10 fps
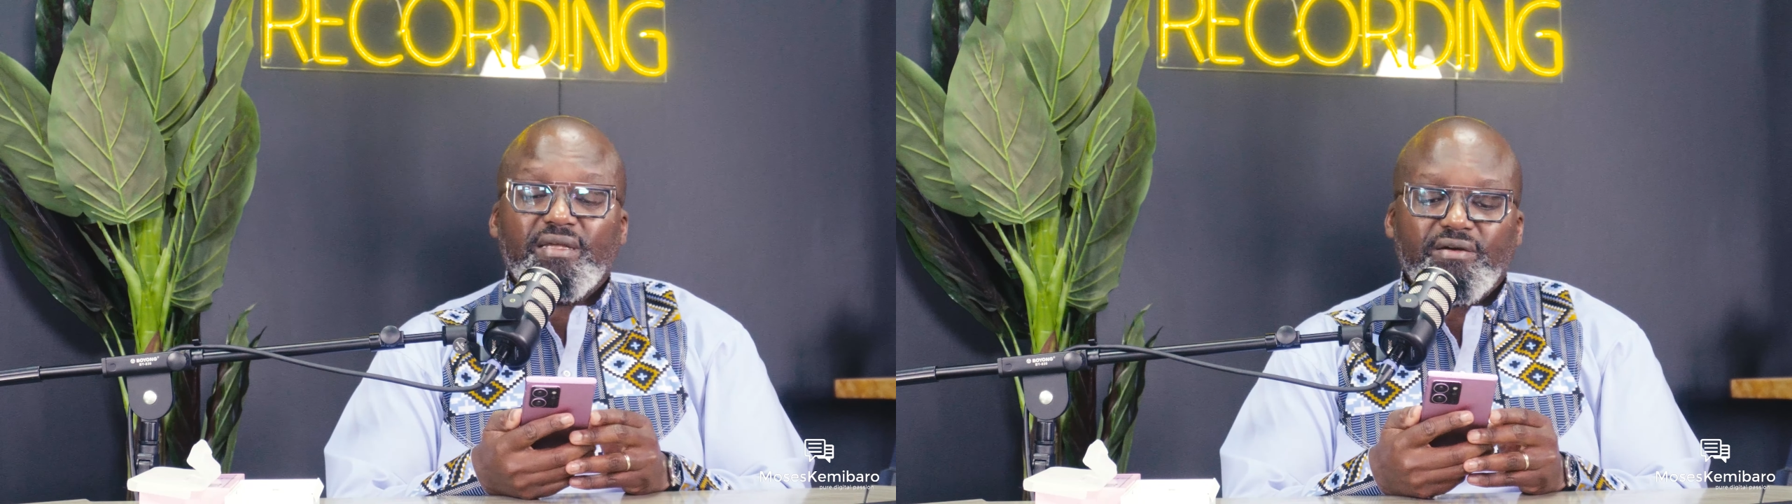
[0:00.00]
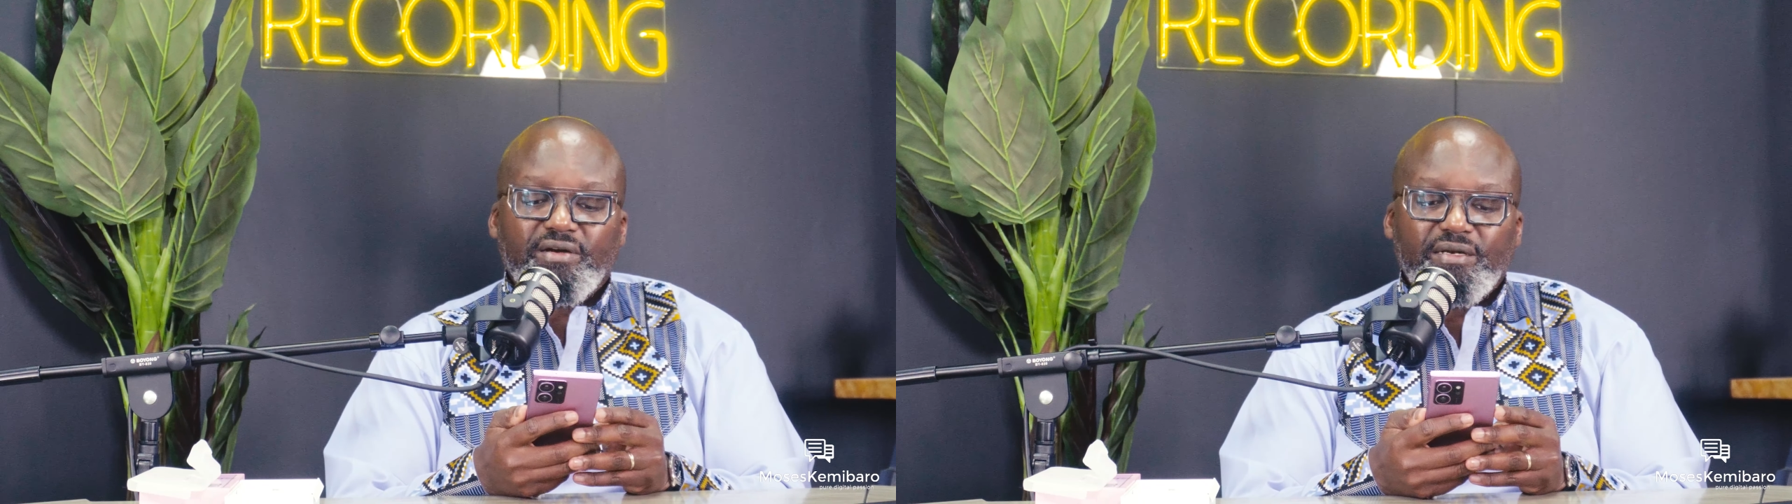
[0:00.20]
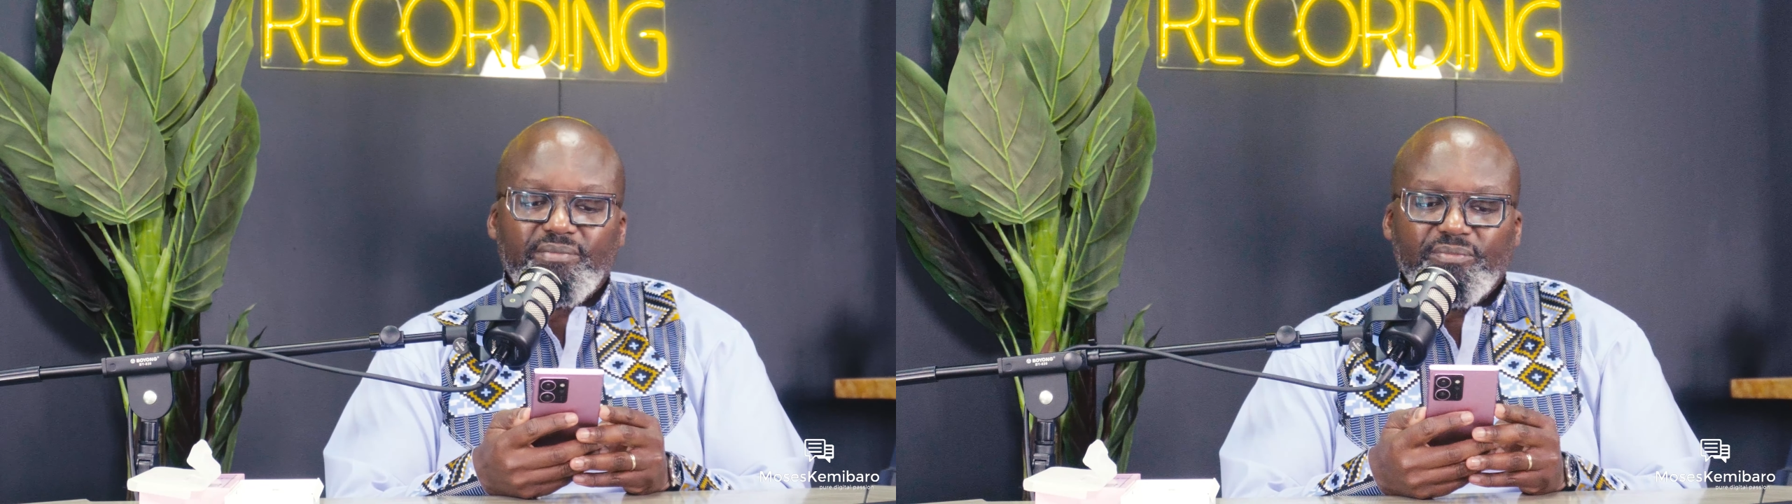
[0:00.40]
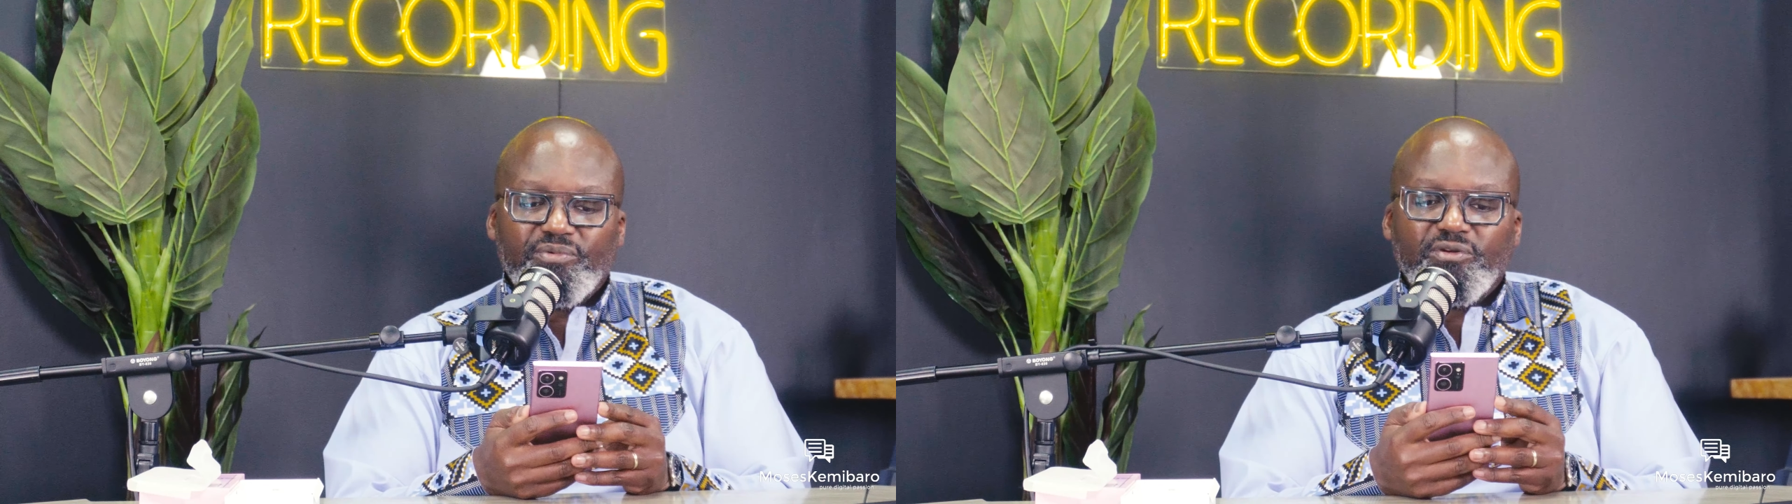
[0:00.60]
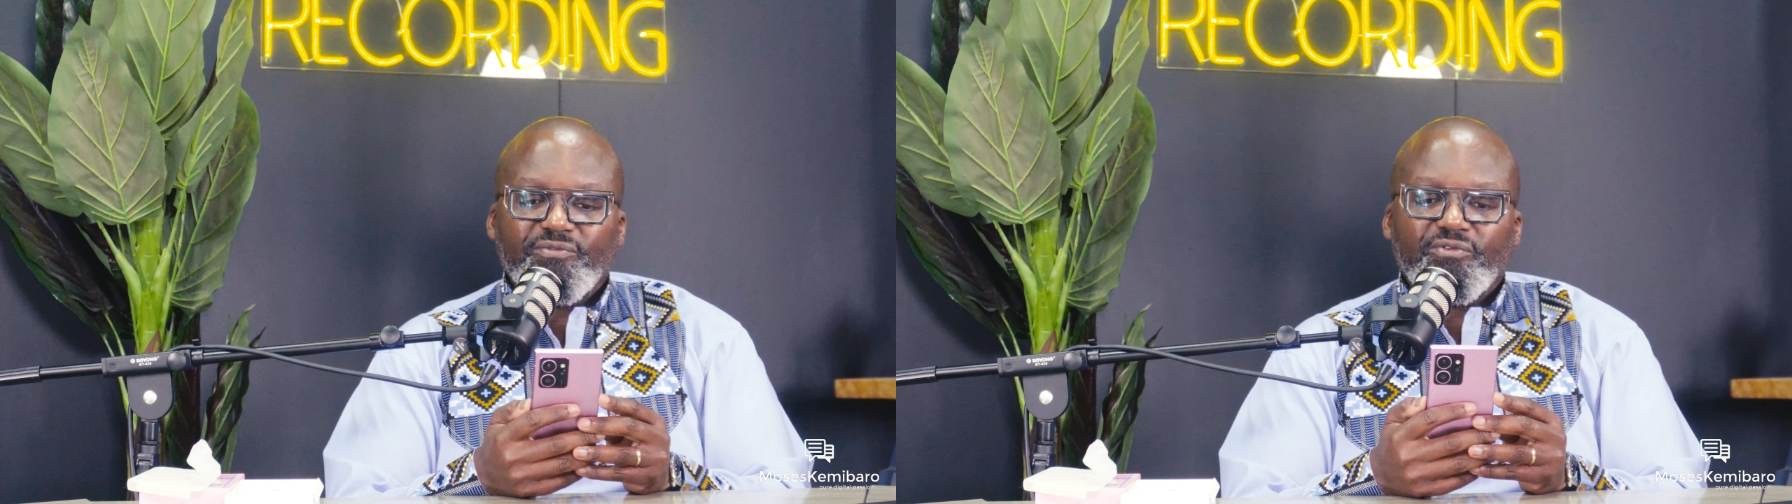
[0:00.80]
incredibly
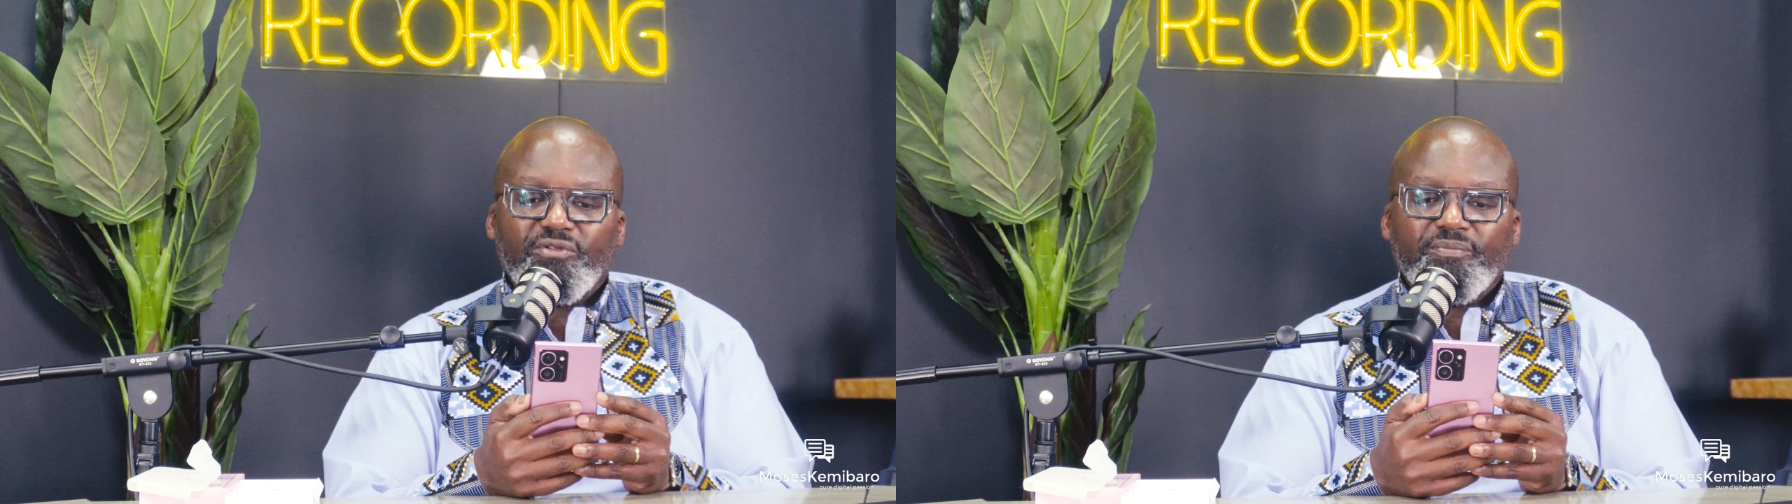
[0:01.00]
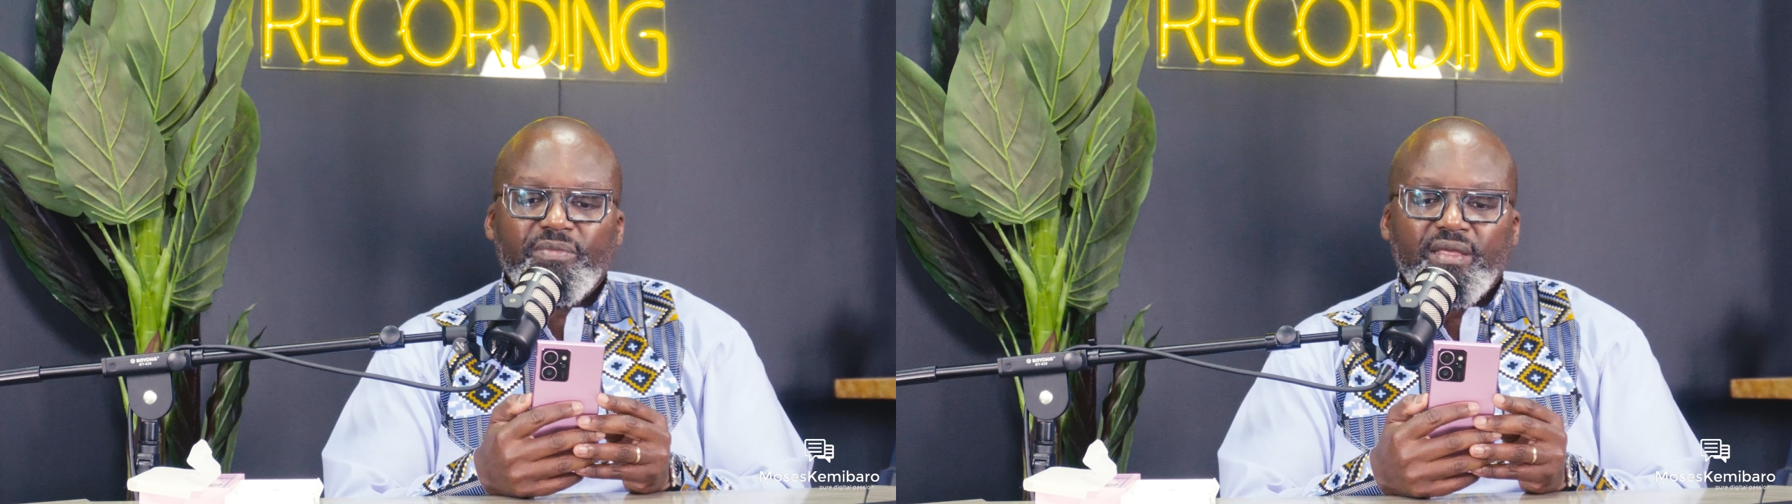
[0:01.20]
beautiful